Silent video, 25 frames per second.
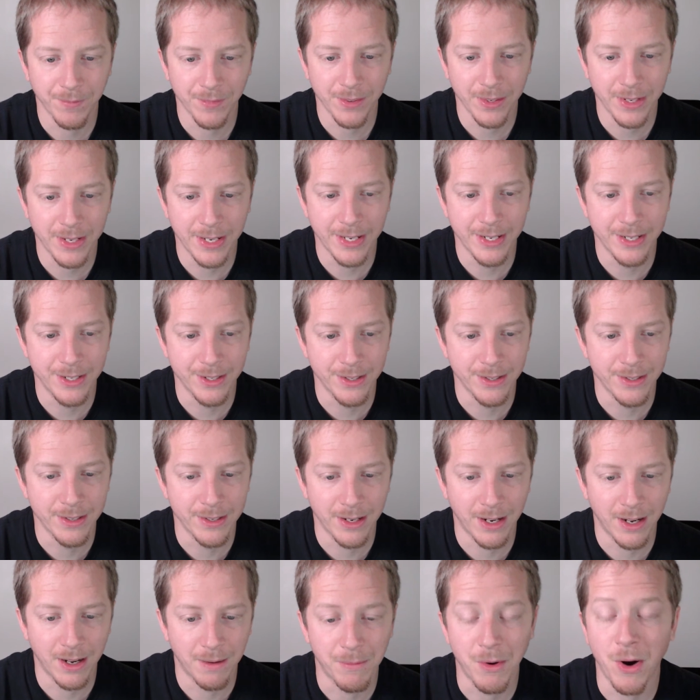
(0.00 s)
in
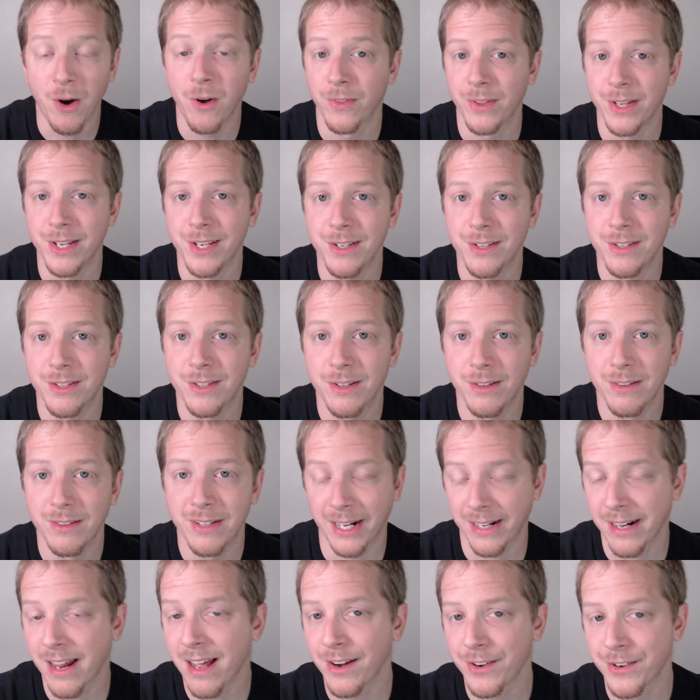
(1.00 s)
all these
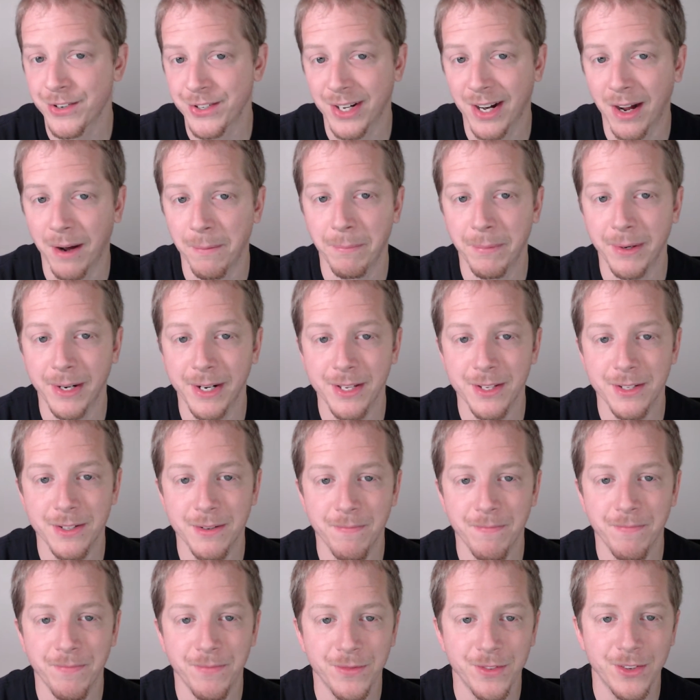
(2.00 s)
technology companies.
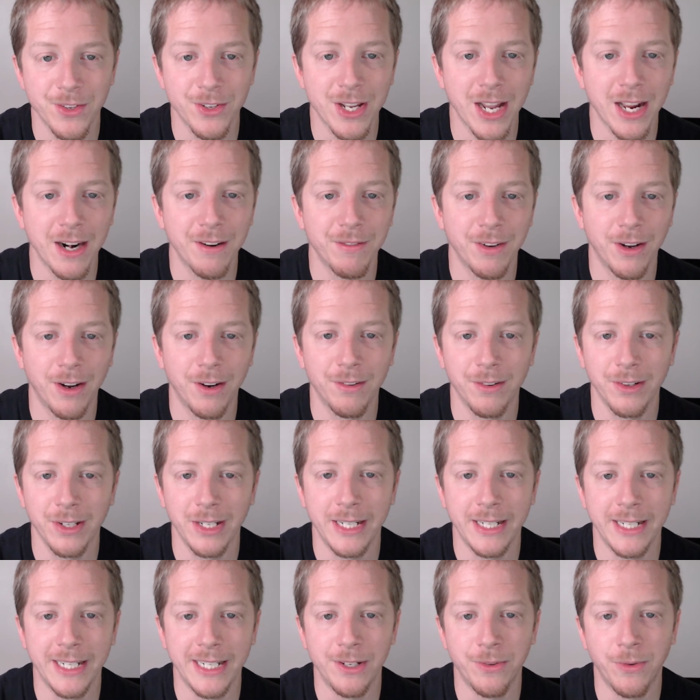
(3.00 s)
So it's kind of a
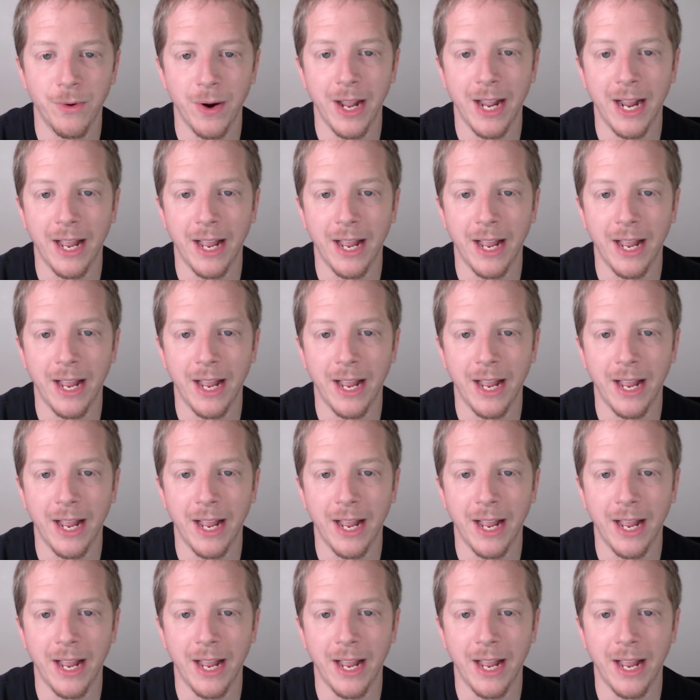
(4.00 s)
really neat way,